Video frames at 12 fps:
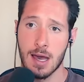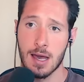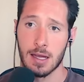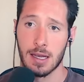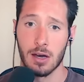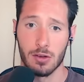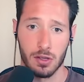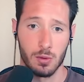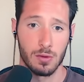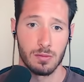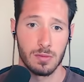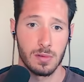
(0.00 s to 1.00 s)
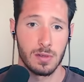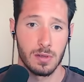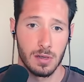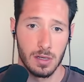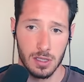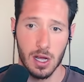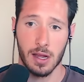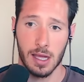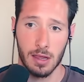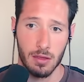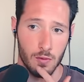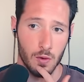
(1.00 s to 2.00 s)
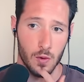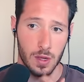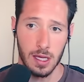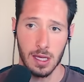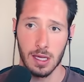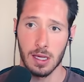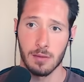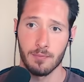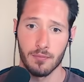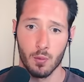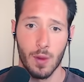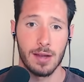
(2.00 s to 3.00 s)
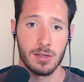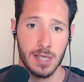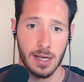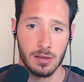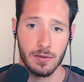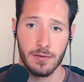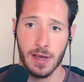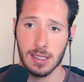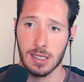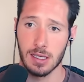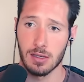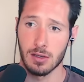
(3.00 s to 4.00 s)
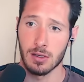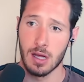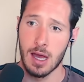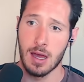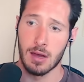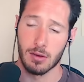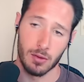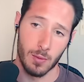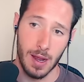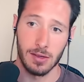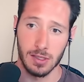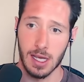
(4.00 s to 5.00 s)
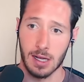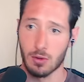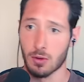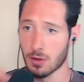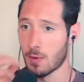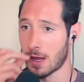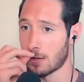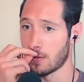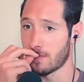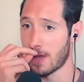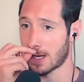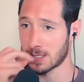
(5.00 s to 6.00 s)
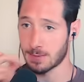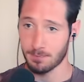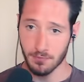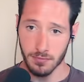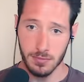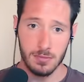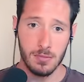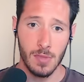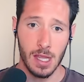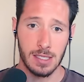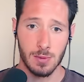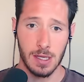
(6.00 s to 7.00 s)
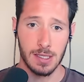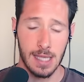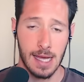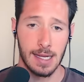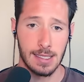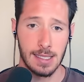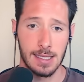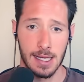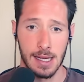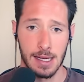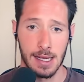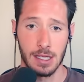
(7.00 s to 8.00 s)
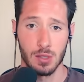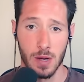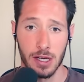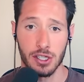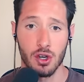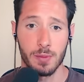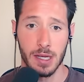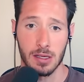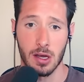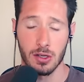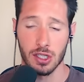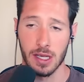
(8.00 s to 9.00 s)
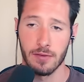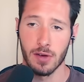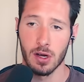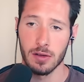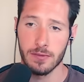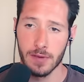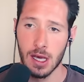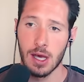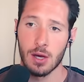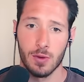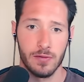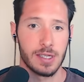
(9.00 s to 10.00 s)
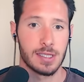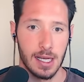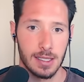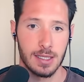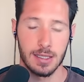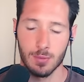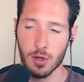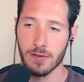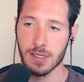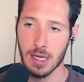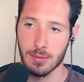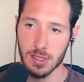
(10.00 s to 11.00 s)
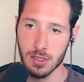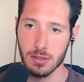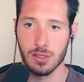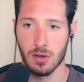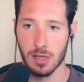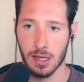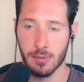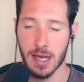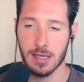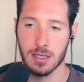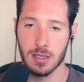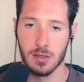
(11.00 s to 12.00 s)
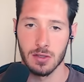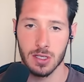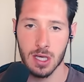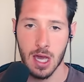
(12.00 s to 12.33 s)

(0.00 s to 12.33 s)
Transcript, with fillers: Now, you were talking through the Randle cycle effect here, or the Randle cycle or the Randle effect, as well as the NAD to NADH ratio being largely involved. We've discussed this in previous episodes, so I'll link back to those.